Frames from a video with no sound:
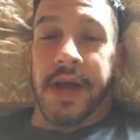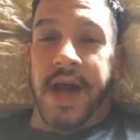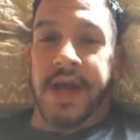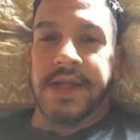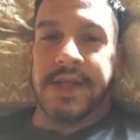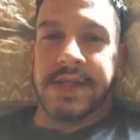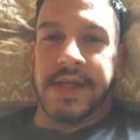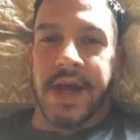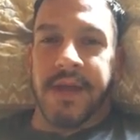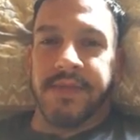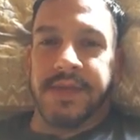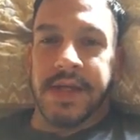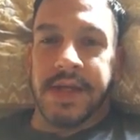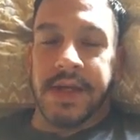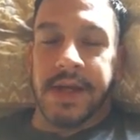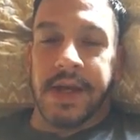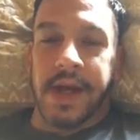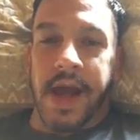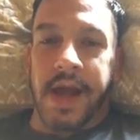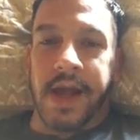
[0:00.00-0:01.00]
and I stepped
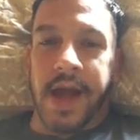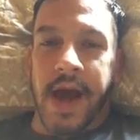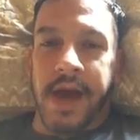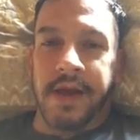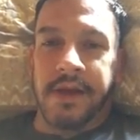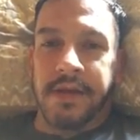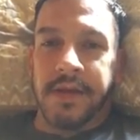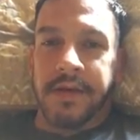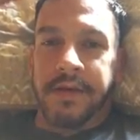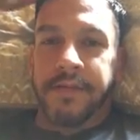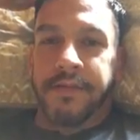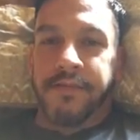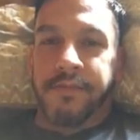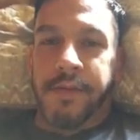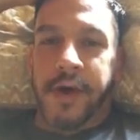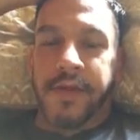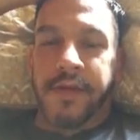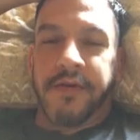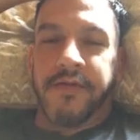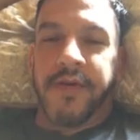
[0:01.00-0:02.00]
in and I got in the
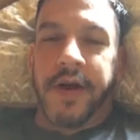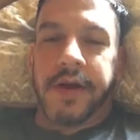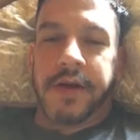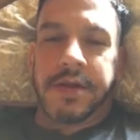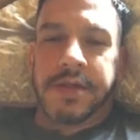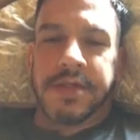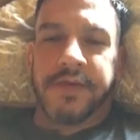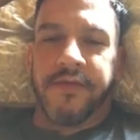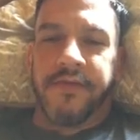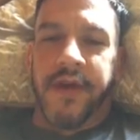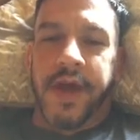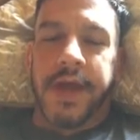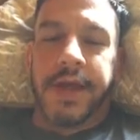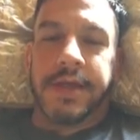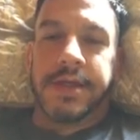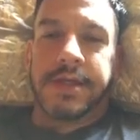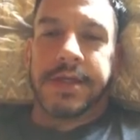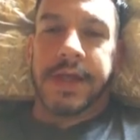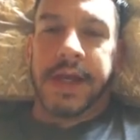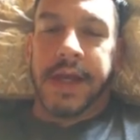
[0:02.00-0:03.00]
motherfucker's
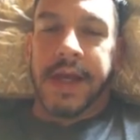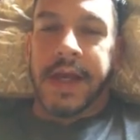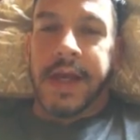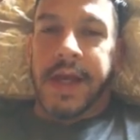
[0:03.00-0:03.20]
face